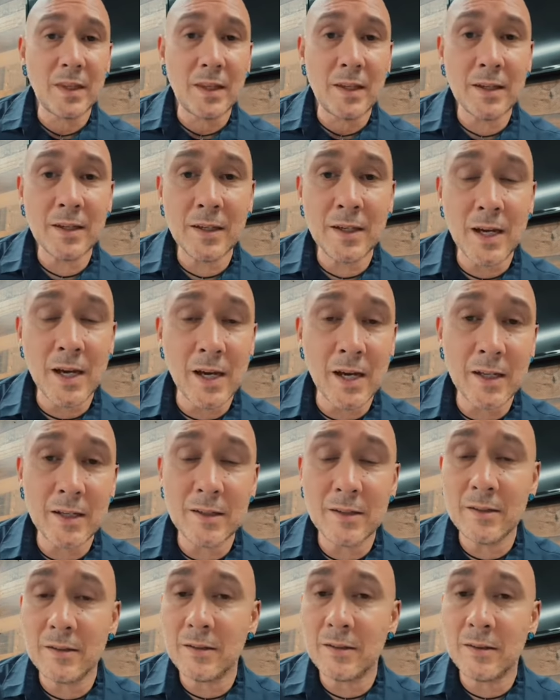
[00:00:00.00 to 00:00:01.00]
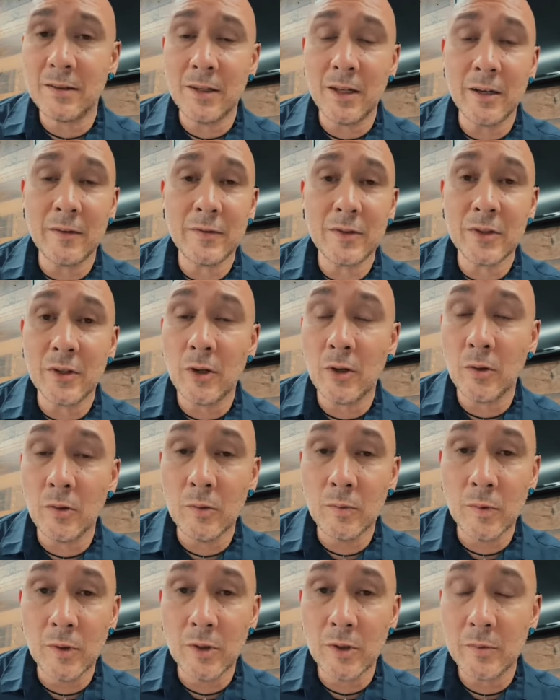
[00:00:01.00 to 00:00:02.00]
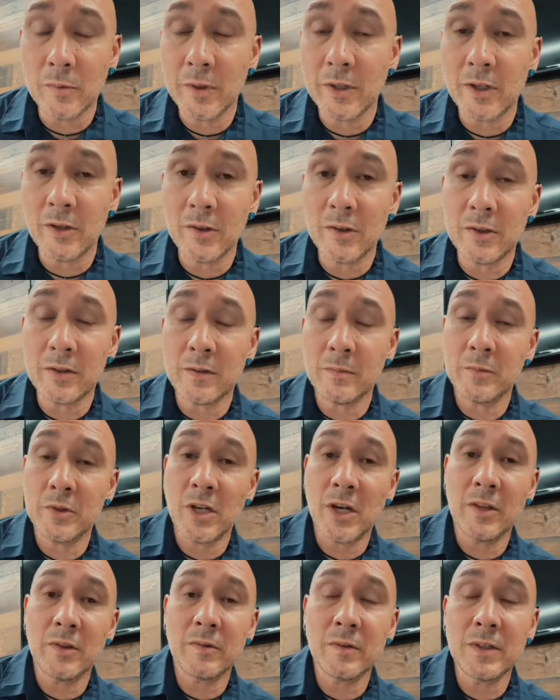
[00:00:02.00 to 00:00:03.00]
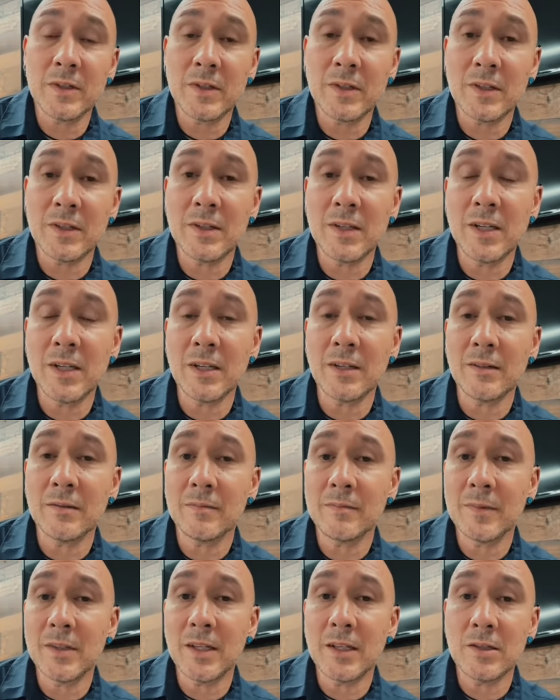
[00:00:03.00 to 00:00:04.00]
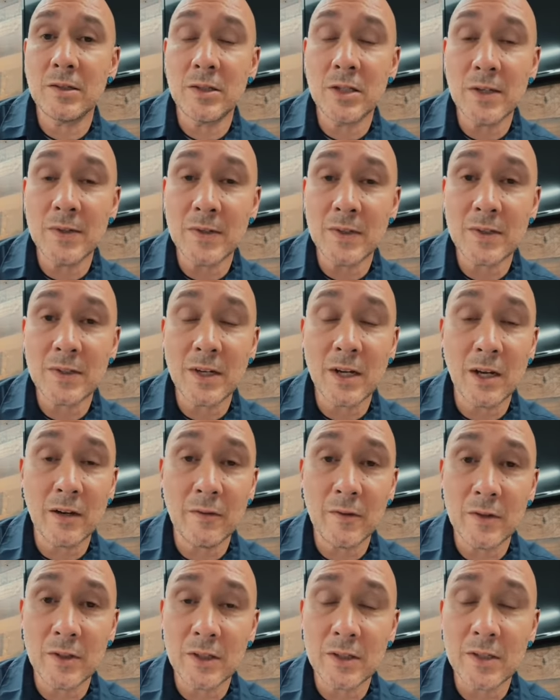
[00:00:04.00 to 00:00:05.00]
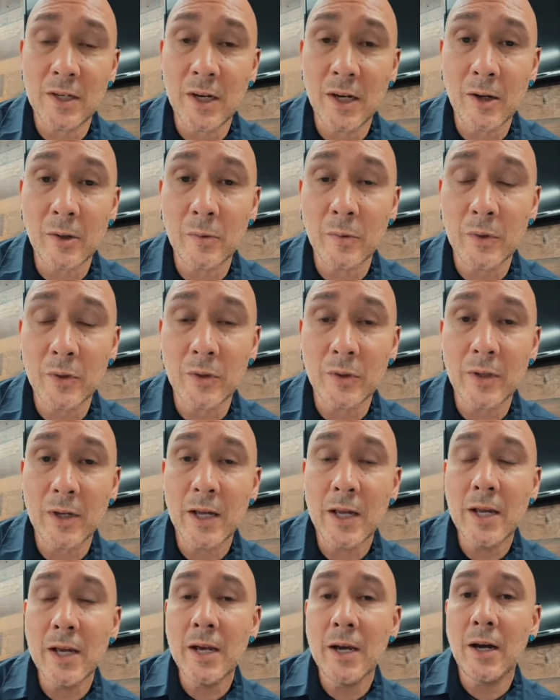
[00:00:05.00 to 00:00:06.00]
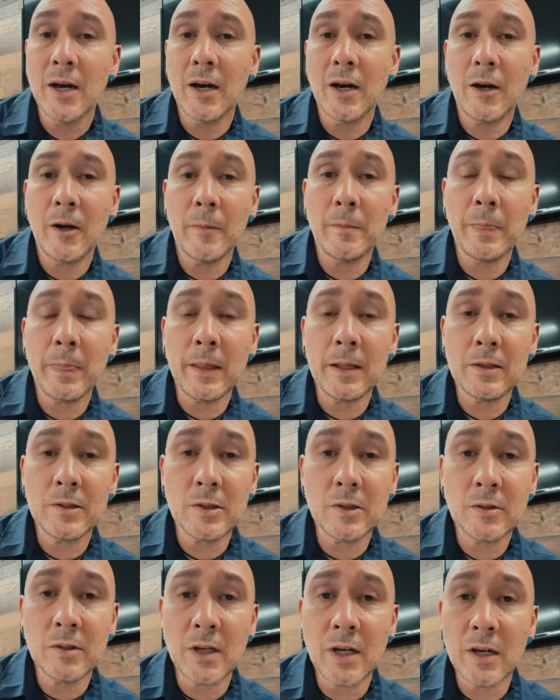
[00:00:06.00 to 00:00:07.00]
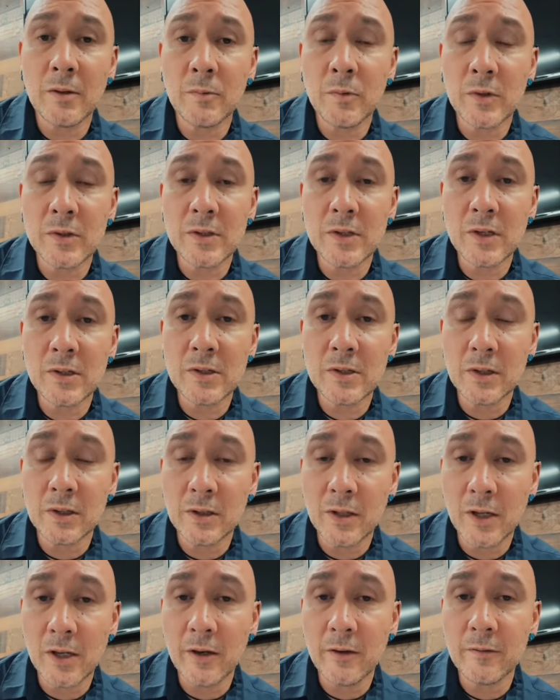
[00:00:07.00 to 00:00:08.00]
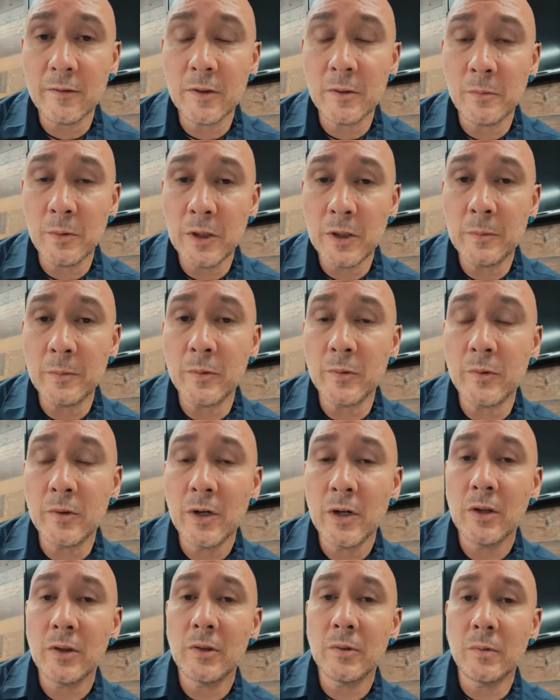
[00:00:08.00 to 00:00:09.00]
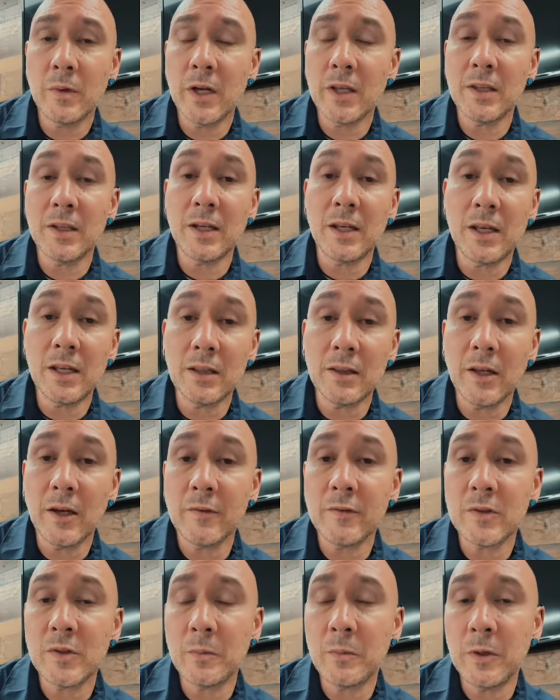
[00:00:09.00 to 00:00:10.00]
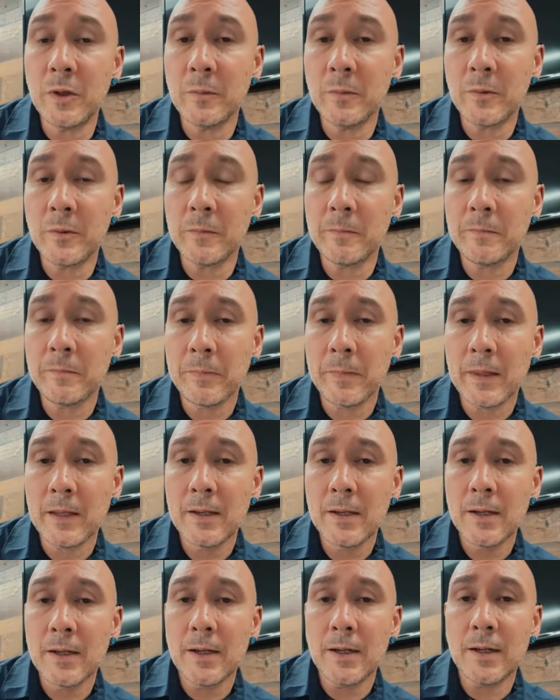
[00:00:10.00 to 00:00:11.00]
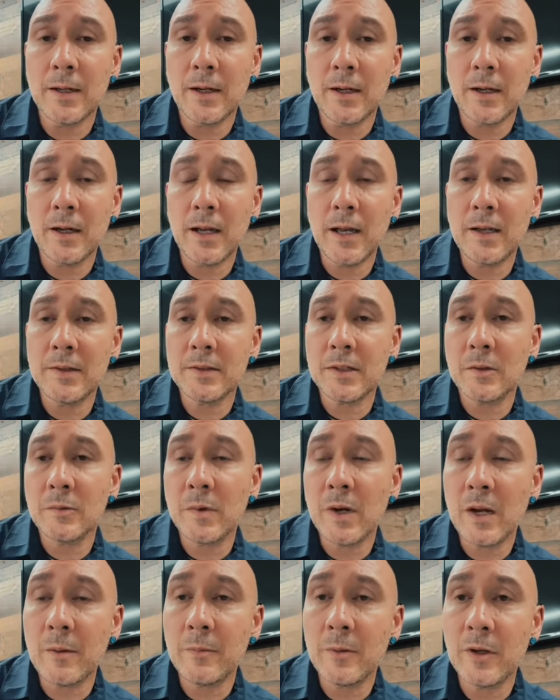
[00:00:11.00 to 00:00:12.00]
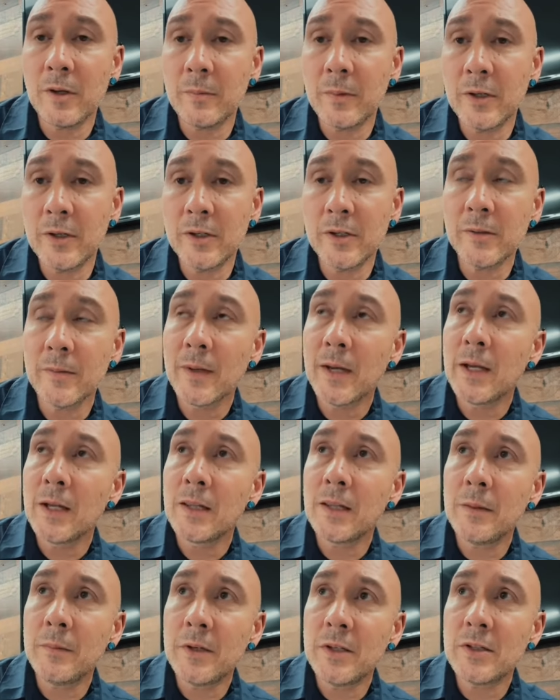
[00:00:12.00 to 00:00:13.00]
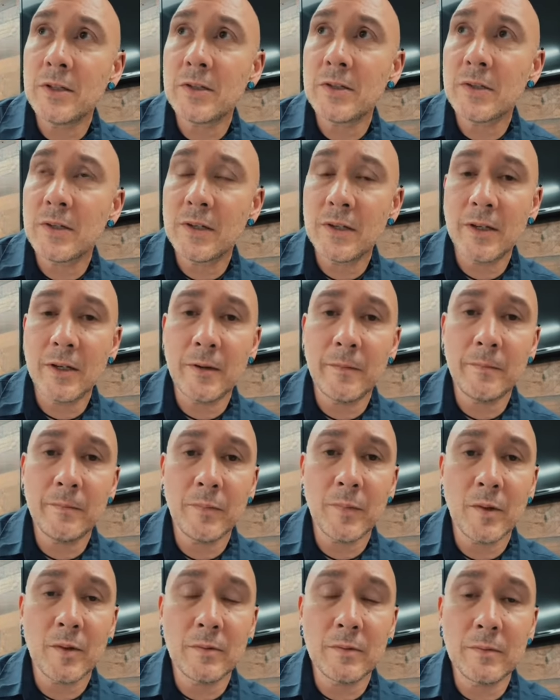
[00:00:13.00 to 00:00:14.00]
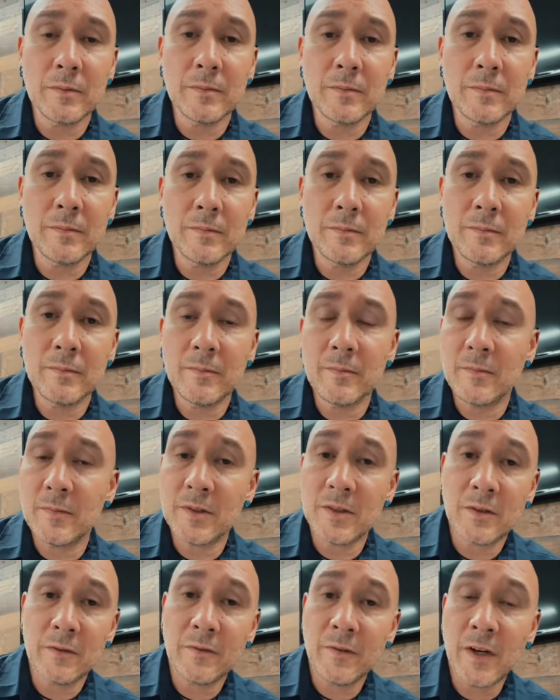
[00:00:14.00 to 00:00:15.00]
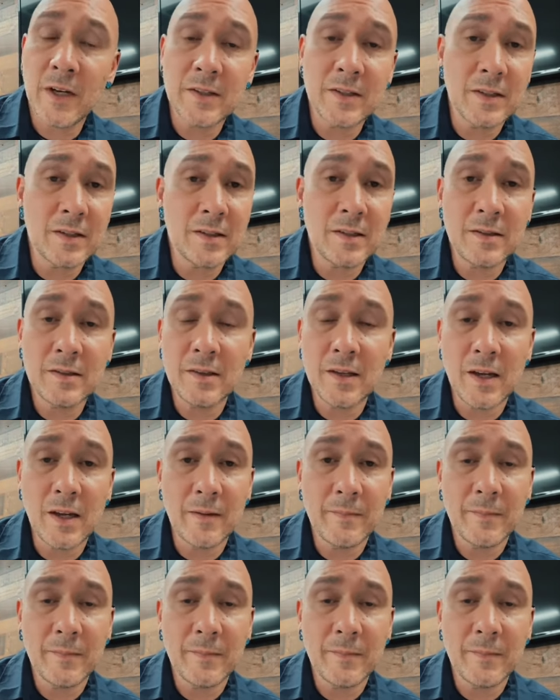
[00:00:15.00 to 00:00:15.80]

God loves the whole world. We know this from John 3:16 that Jesus died for the entire world. Um, and so God wants us to love the people the way that He loves the people. Uh, as I wrap up here, let me just um, suffice it to say